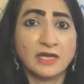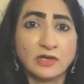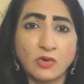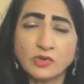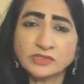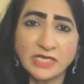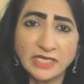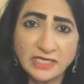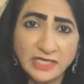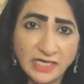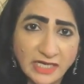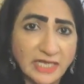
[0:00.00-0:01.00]
loss
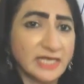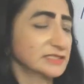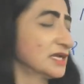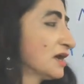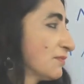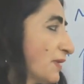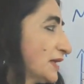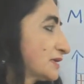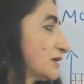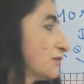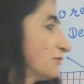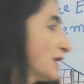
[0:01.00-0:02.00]
increase.
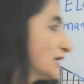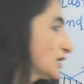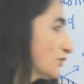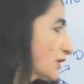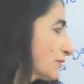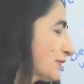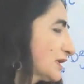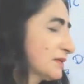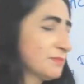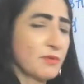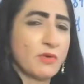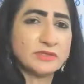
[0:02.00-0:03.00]
But when government
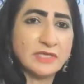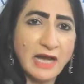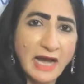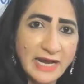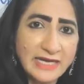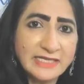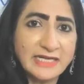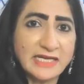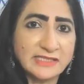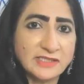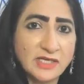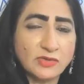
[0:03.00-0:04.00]
impose a high
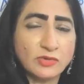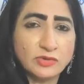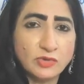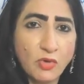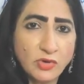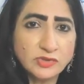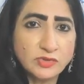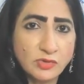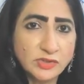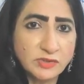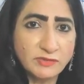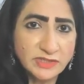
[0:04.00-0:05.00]
tax rate on those
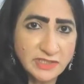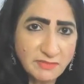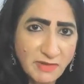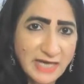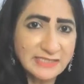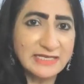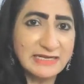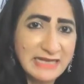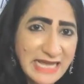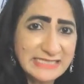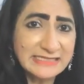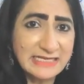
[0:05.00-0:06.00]
goods which demand is
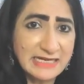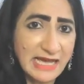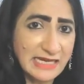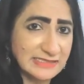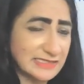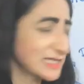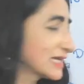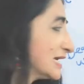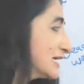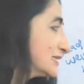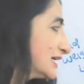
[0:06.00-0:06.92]
less elastic,